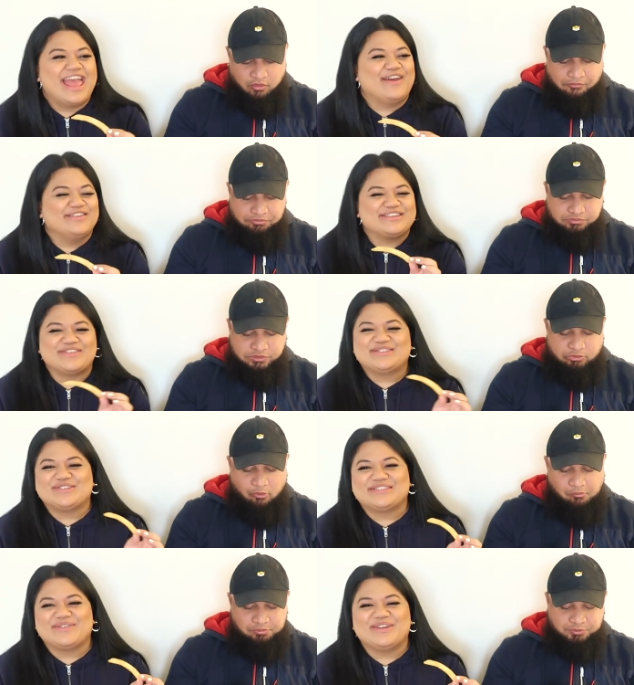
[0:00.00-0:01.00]
Speaker 1: I
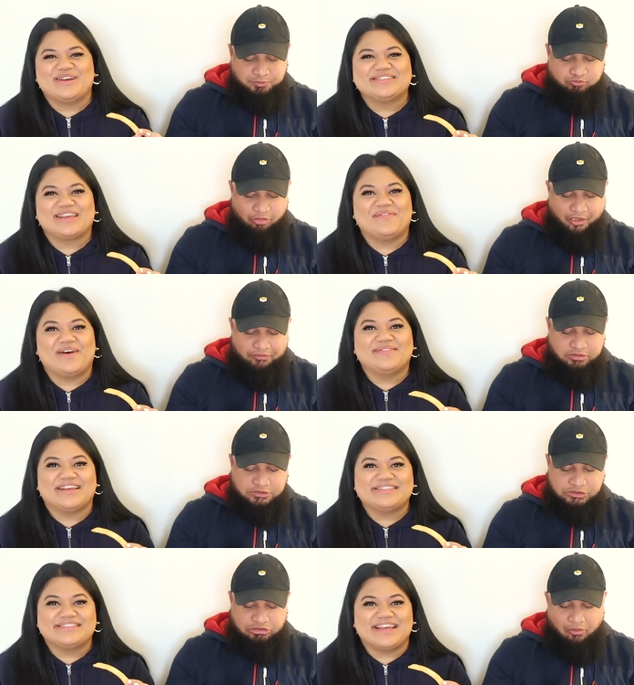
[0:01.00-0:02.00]
saw someone else come up,
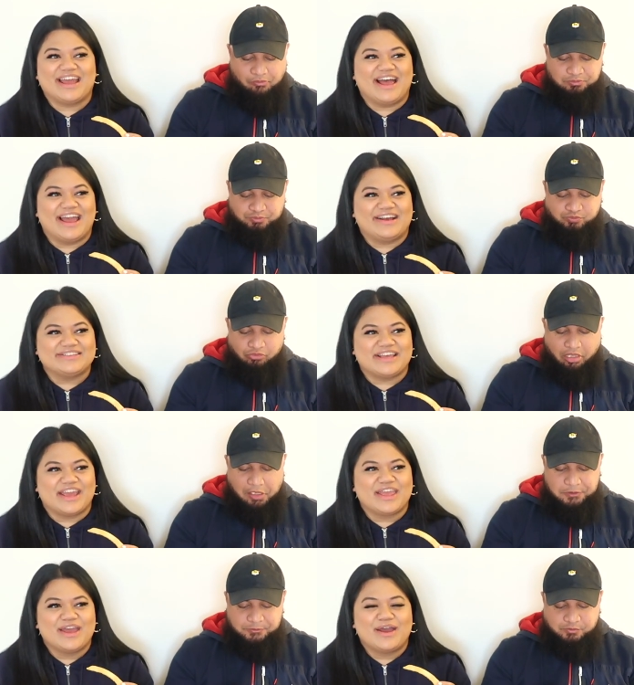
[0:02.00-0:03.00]
like, to say hi, I was
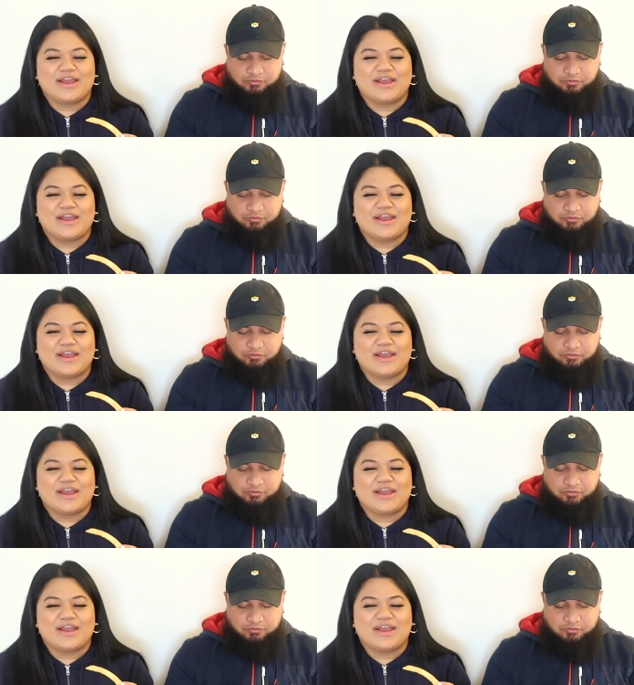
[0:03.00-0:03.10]
like,